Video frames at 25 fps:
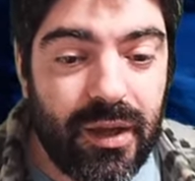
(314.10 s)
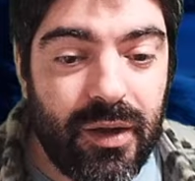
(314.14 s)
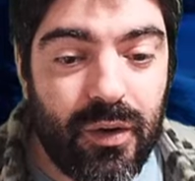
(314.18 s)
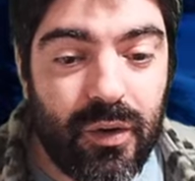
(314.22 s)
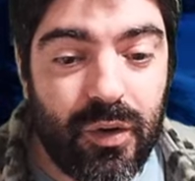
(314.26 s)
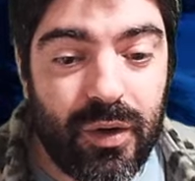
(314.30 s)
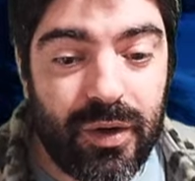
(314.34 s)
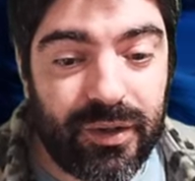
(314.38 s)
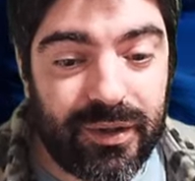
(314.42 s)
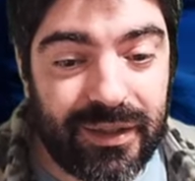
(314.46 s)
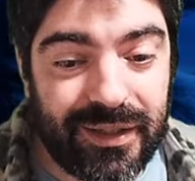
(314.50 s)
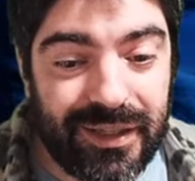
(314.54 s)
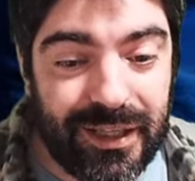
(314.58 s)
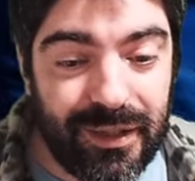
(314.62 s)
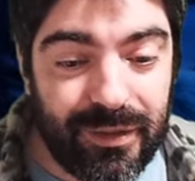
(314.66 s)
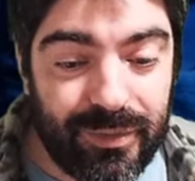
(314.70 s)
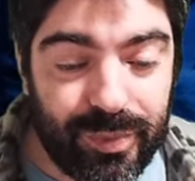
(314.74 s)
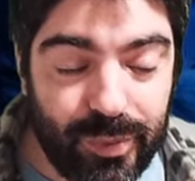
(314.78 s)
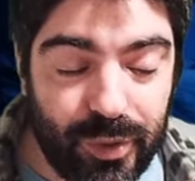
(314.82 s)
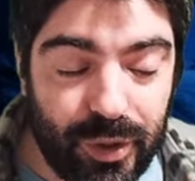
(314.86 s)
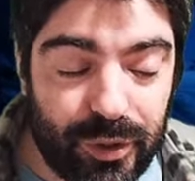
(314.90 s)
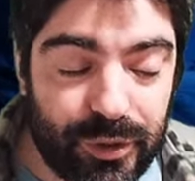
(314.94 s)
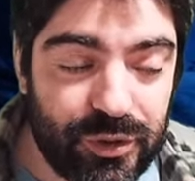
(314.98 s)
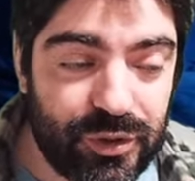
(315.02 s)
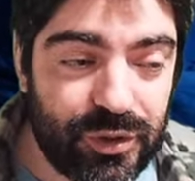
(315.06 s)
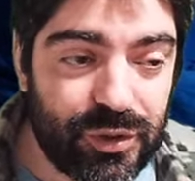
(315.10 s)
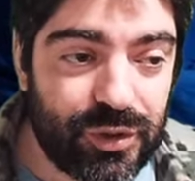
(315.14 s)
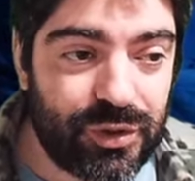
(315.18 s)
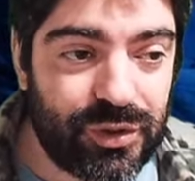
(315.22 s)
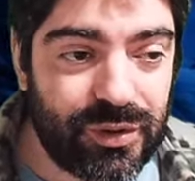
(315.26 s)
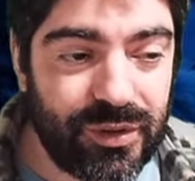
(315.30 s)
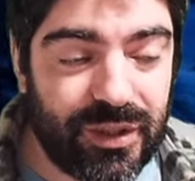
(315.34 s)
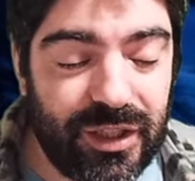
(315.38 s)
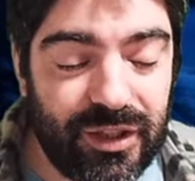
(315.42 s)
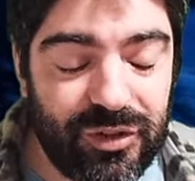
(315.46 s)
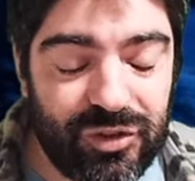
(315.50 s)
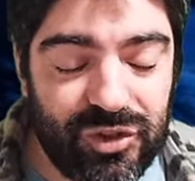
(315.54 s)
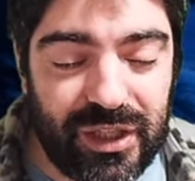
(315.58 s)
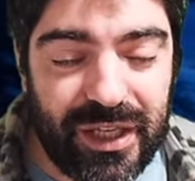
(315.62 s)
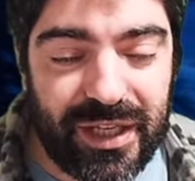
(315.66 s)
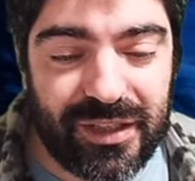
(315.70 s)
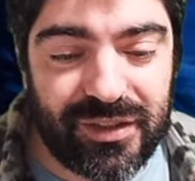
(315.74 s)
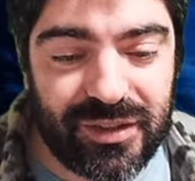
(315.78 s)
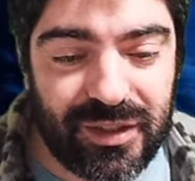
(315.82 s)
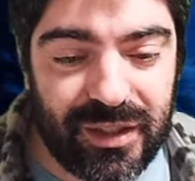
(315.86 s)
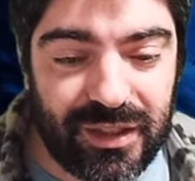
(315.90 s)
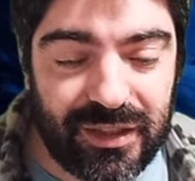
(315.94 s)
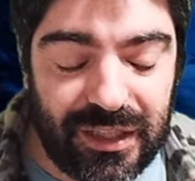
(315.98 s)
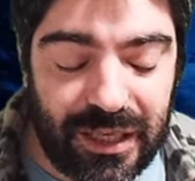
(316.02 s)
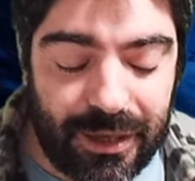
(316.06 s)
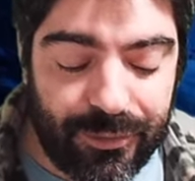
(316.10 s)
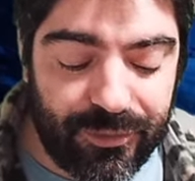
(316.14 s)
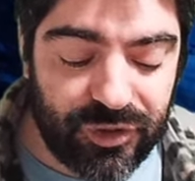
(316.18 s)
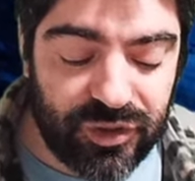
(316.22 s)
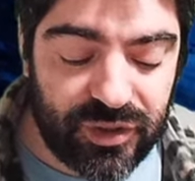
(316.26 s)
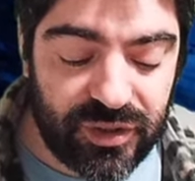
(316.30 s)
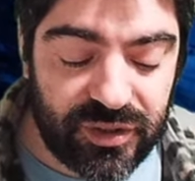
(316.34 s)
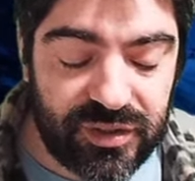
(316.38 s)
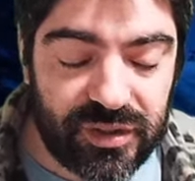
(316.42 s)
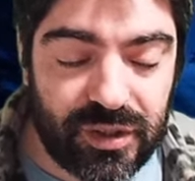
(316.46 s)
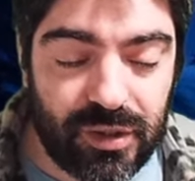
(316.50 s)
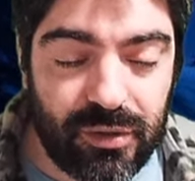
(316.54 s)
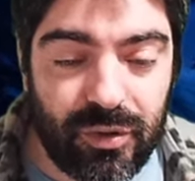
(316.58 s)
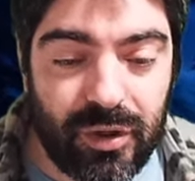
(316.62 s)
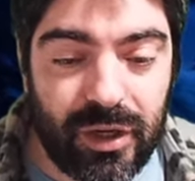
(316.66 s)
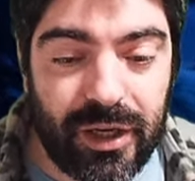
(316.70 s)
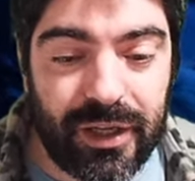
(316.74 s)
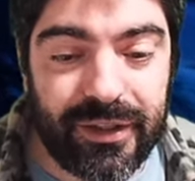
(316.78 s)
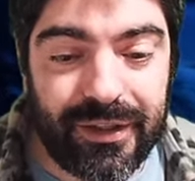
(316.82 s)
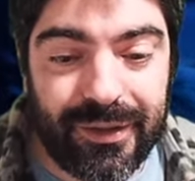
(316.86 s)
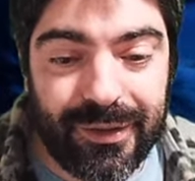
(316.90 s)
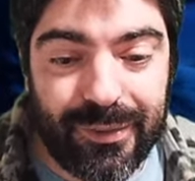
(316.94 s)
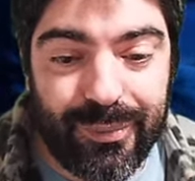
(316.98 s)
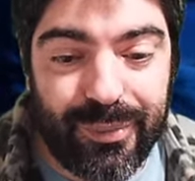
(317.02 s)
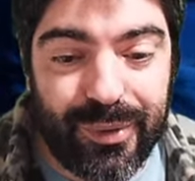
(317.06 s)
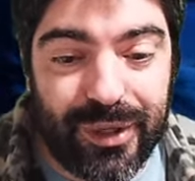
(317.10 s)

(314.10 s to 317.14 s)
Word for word: or crit bonuses, crit chance, crit damage, and so on.